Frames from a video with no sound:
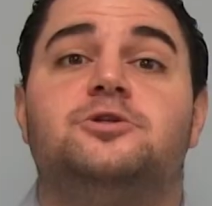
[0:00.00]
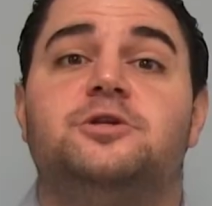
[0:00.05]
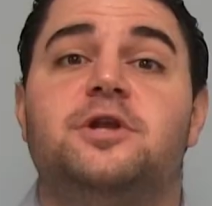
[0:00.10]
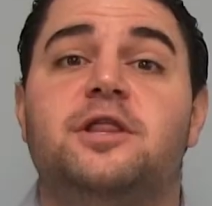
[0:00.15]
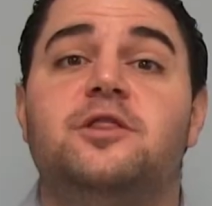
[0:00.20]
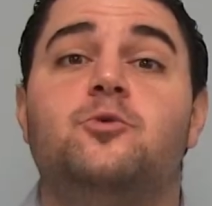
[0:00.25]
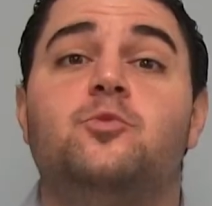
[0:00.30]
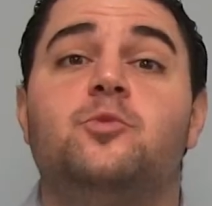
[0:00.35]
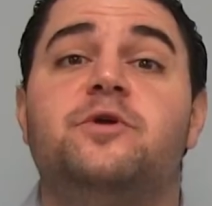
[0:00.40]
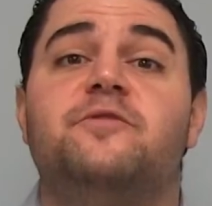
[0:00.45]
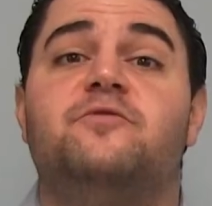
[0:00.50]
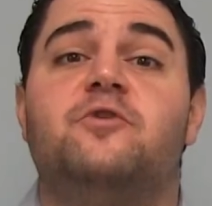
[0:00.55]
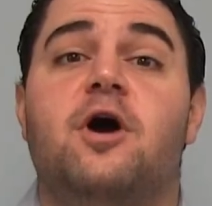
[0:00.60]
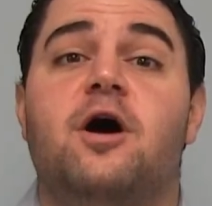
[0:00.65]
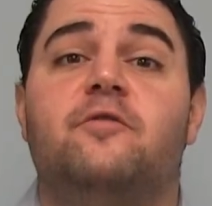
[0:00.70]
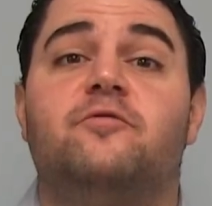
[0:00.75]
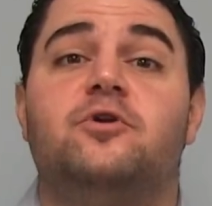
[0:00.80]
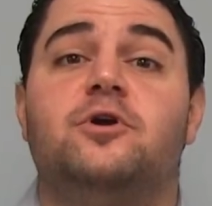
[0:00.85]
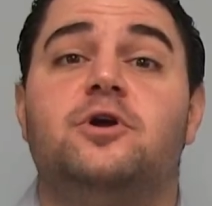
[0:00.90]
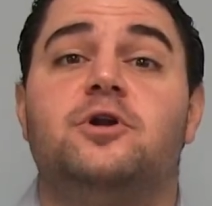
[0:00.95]
So now that we've
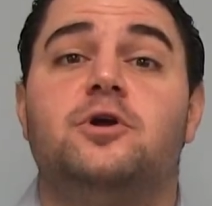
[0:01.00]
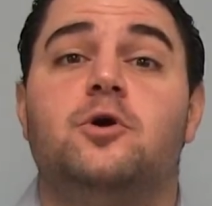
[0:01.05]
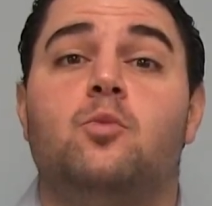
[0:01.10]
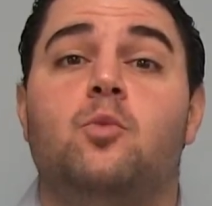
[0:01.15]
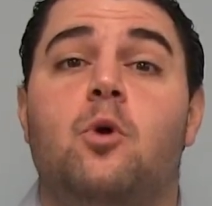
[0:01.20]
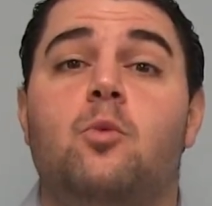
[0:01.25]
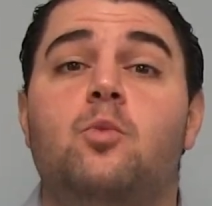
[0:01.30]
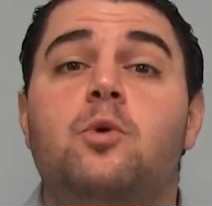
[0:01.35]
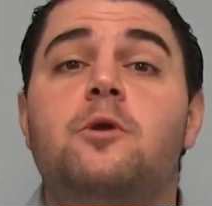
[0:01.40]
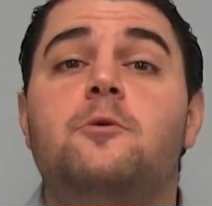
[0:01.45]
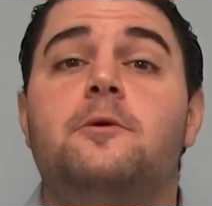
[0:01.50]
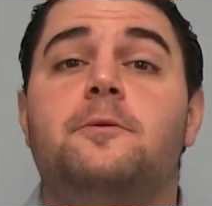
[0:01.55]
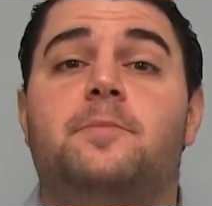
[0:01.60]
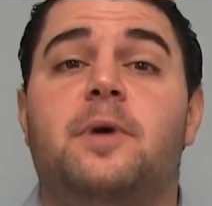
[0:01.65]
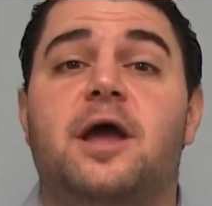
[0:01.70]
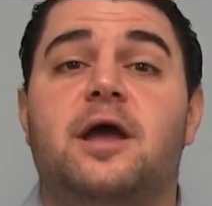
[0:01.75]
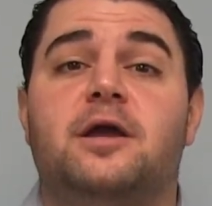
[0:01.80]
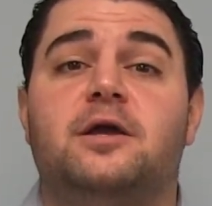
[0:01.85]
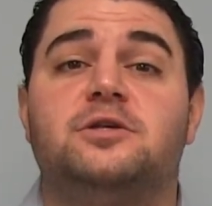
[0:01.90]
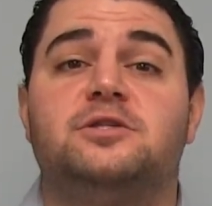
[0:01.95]
covered what we would
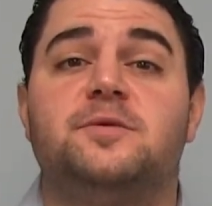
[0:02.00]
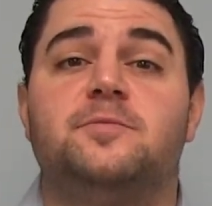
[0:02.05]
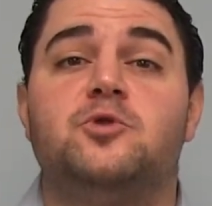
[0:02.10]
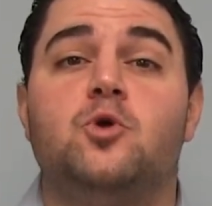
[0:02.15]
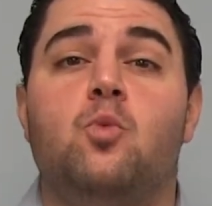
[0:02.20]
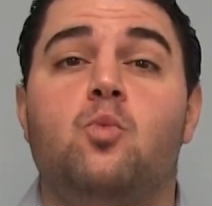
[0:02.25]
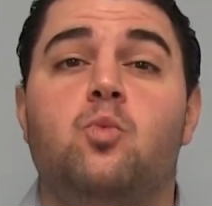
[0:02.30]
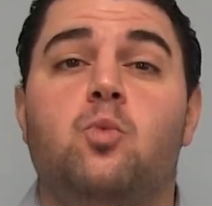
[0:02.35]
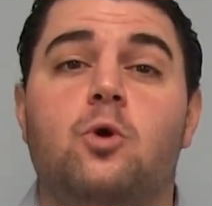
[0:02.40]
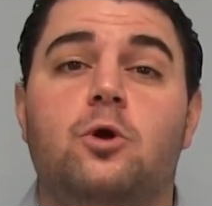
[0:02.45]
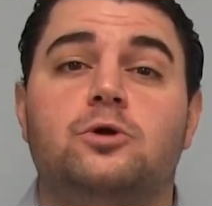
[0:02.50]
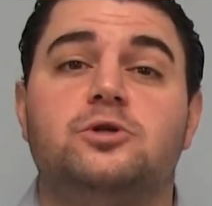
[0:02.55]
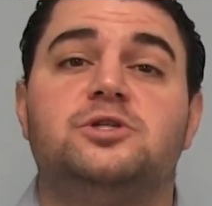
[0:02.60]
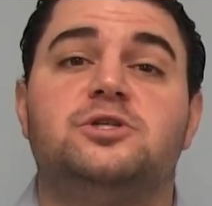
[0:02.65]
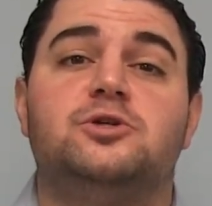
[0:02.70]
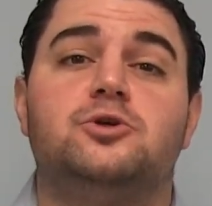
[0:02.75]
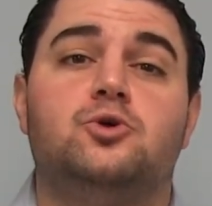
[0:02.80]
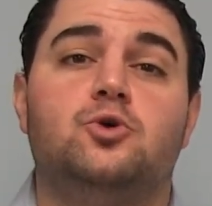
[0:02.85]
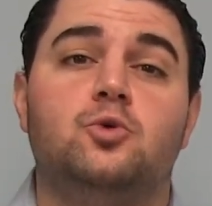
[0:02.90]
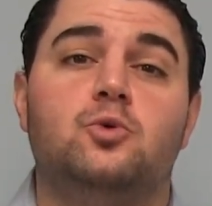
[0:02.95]
peg as some of the
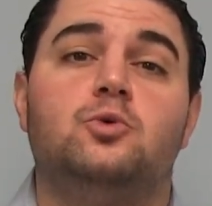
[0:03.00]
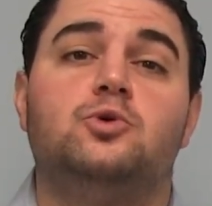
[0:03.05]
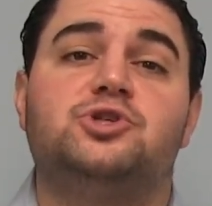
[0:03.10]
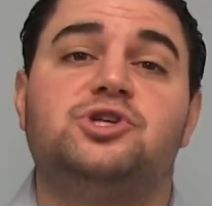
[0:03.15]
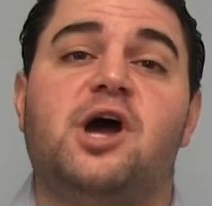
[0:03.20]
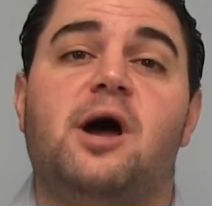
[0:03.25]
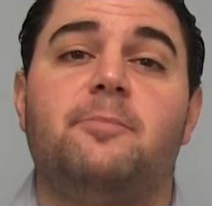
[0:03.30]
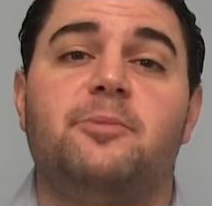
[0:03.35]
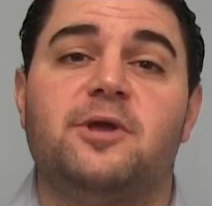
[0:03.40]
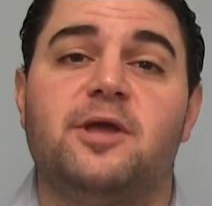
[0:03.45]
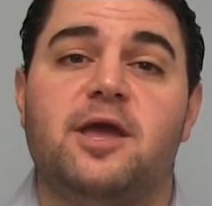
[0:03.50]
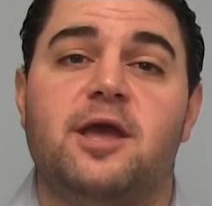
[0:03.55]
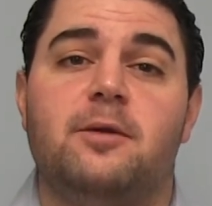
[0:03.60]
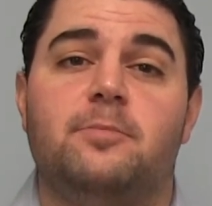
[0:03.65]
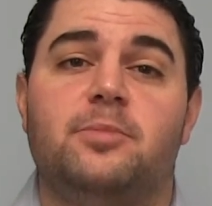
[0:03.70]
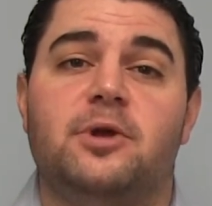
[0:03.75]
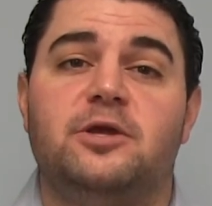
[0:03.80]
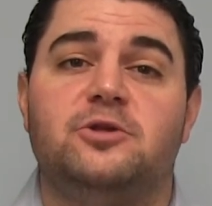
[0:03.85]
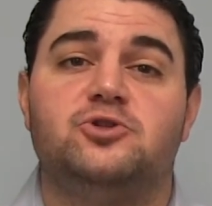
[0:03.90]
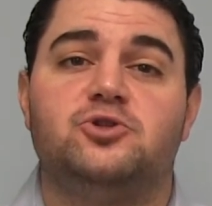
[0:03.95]
worst Google Shopping
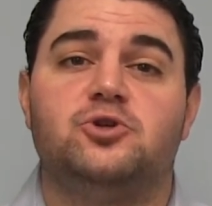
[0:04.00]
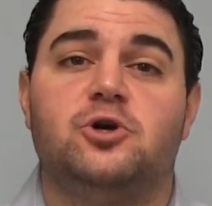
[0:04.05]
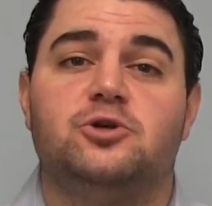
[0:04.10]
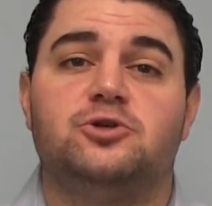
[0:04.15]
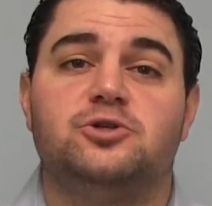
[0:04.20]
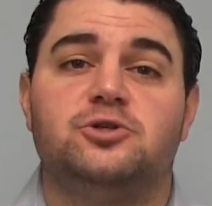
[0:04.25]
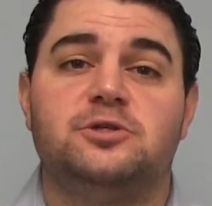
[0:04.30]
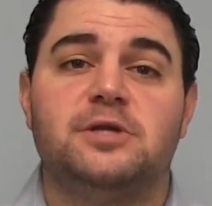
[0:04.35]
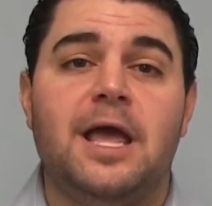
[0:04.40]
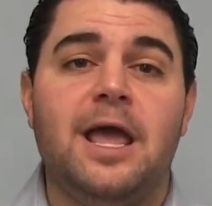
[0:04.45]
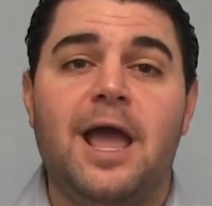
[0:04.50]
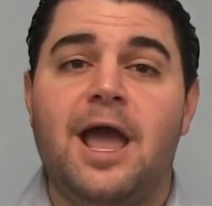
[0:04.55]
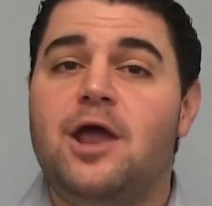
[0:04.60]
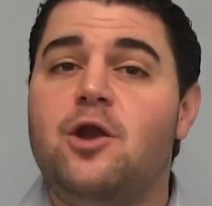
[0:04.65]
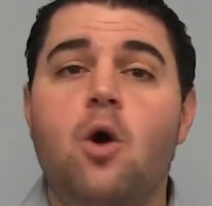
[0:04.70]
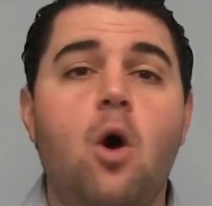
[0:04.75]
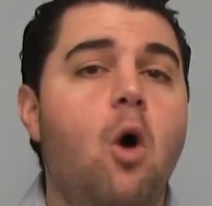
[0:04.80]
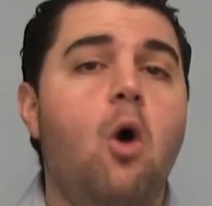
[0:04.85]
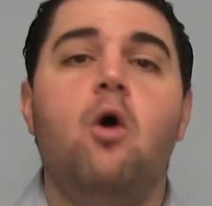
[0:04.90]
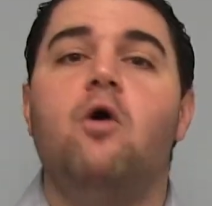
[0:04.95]
campaign structures and
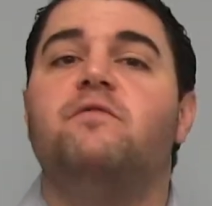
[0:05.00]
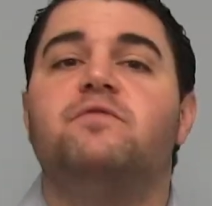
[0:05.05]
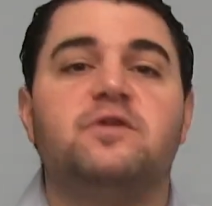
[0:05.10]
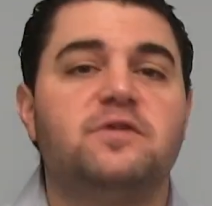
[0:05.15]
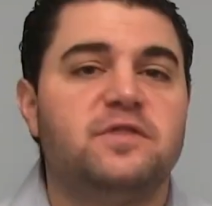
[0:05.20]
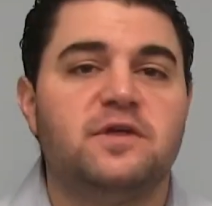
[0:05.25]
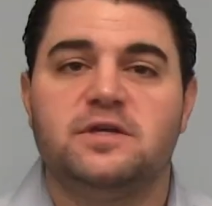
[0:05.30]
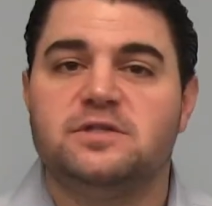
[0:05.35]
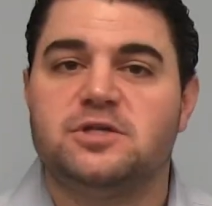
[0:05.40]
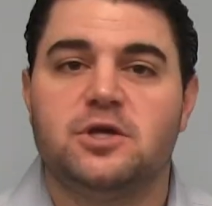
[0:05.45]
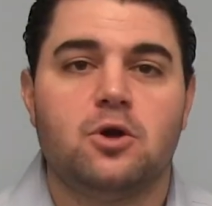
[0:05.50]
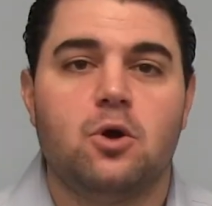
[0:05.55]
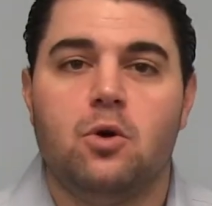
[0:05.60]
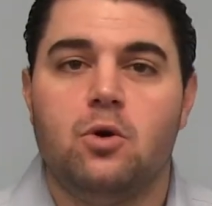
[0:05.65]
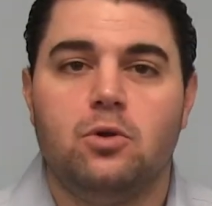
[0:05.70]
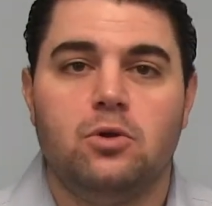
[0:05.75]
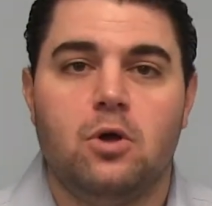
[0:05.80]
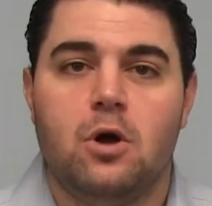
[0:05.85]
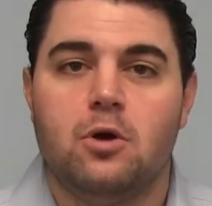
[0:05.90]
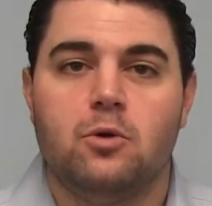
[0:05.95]
all of the things that go
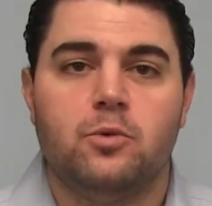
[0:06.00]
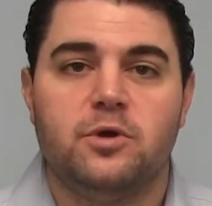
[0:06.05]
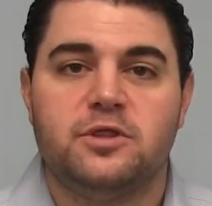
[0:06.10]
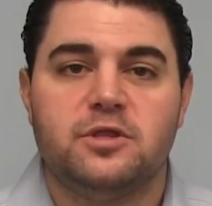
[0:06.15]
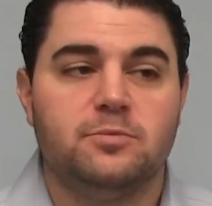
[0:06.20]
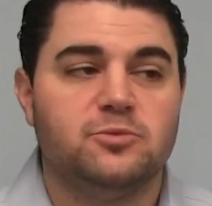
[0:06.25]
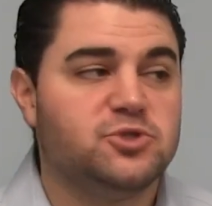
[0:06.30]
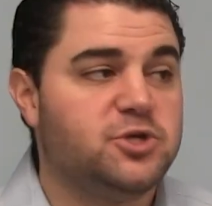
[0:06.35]
along with them.